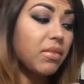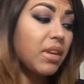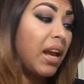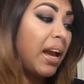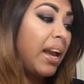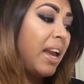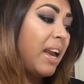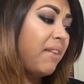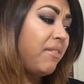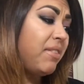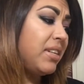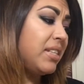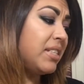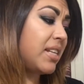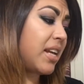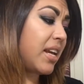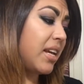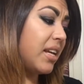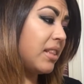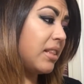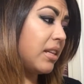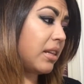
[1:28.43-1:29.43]
I haven't
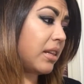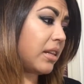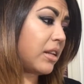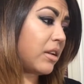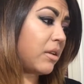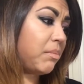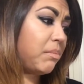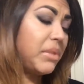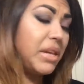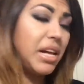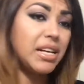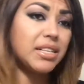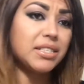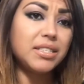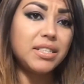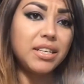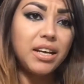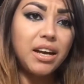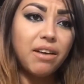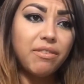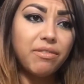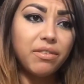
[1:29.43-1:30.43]
taken the little
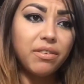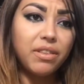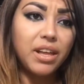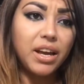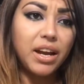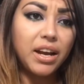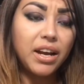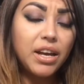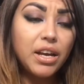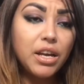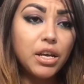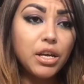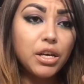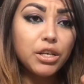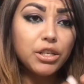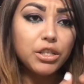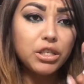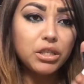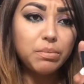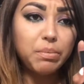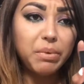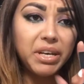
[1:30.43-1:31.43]
plastic off of there
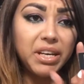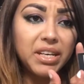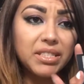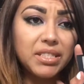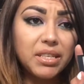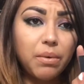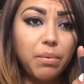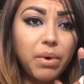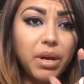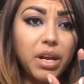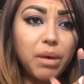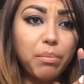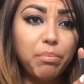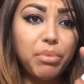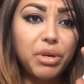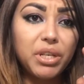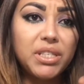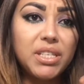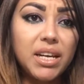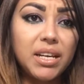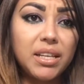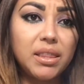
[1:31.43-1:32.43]
just because I want to
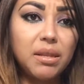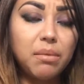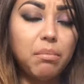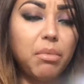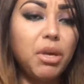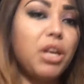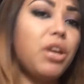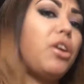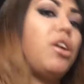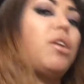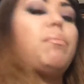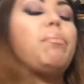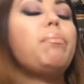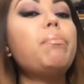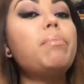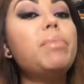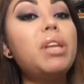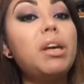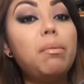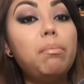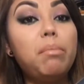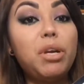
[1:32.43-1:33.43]
protect the mirror,
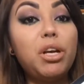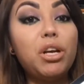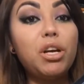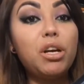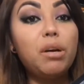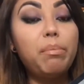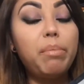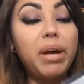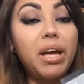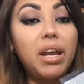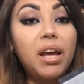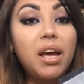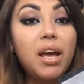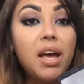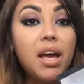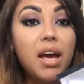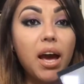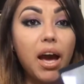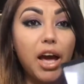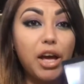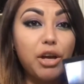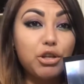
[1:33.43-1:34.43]
but
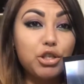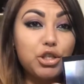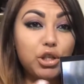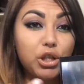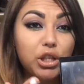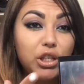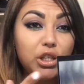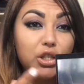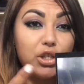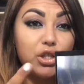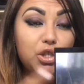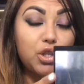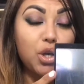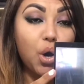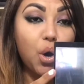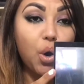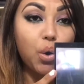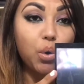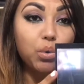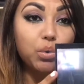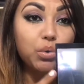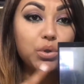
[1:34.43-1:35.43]
I usually
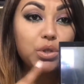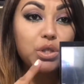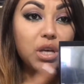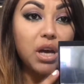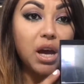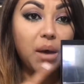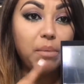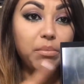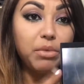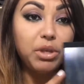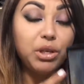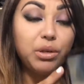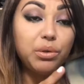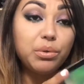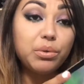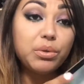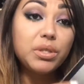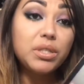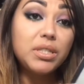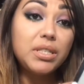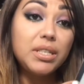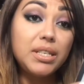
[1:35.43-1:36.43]
don't
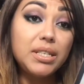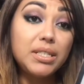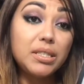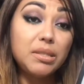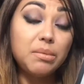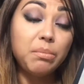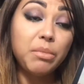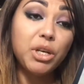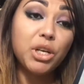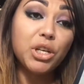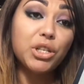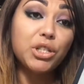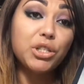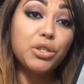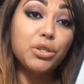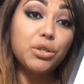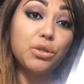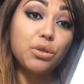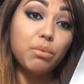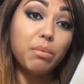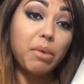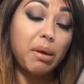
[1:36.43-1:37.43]
use these mirrors
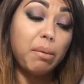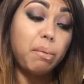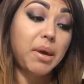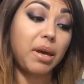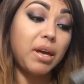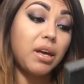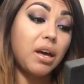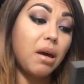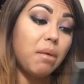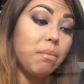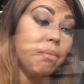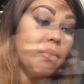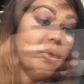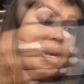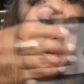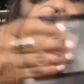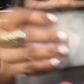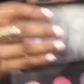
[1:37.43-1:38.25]
to do my makeup. This